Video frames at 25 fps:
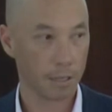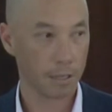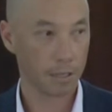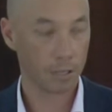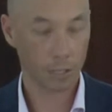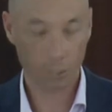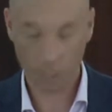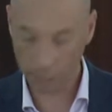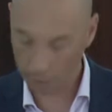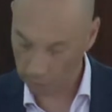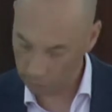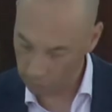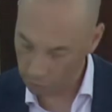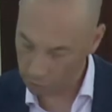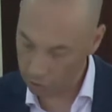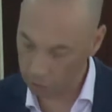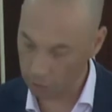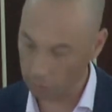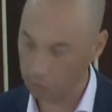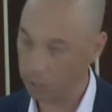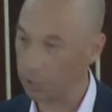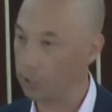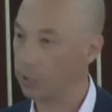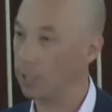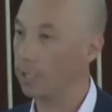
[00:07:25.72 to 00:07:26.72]
You're
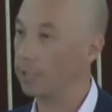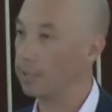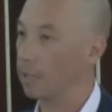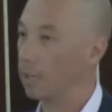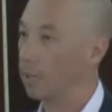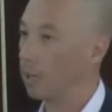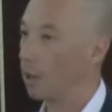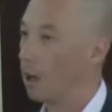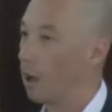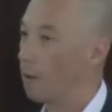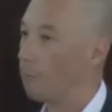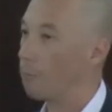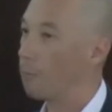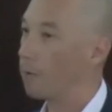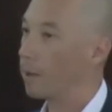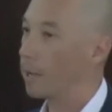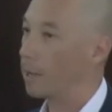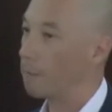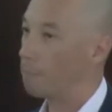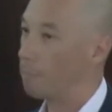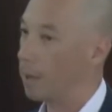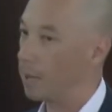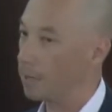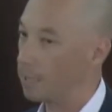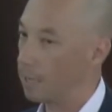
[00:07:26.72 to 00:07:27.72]
delusional to think that life will
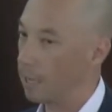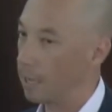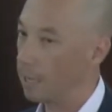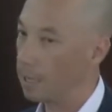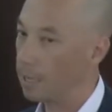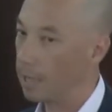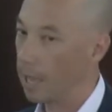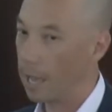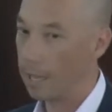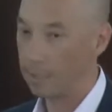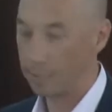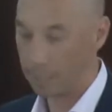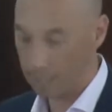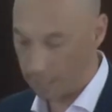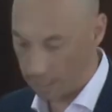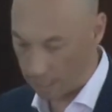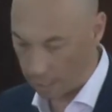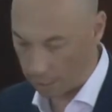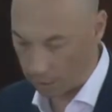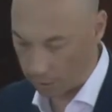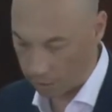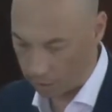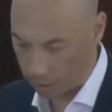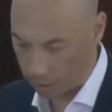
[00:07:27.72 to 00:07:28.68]
get better as the years